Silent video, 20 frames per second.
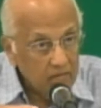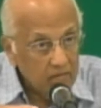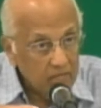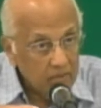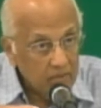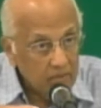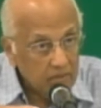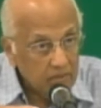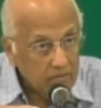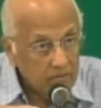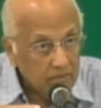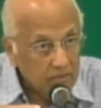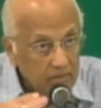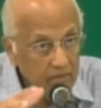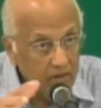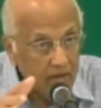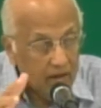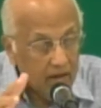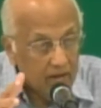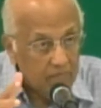Because when
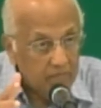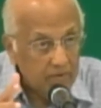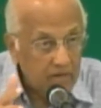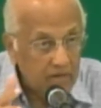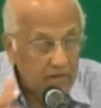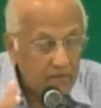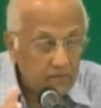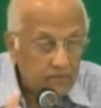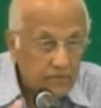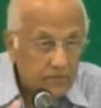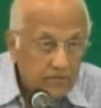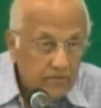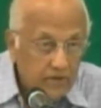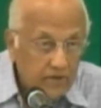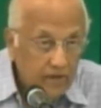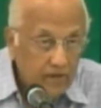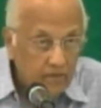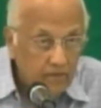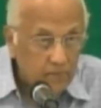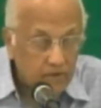Adam and Eve was
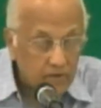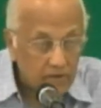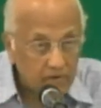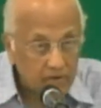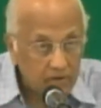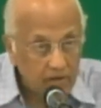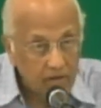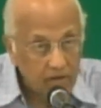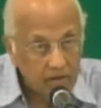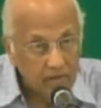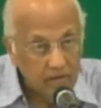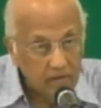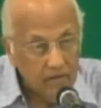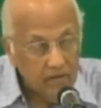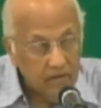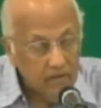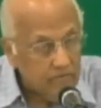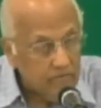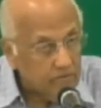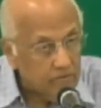crea- were created,
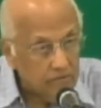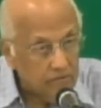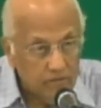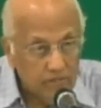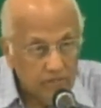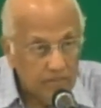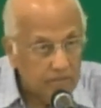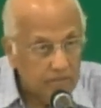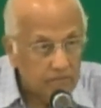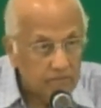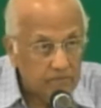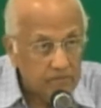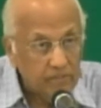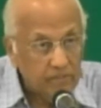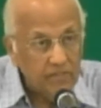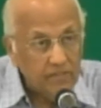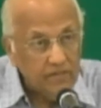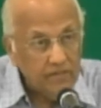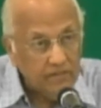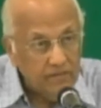there was no question of
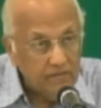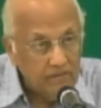sin.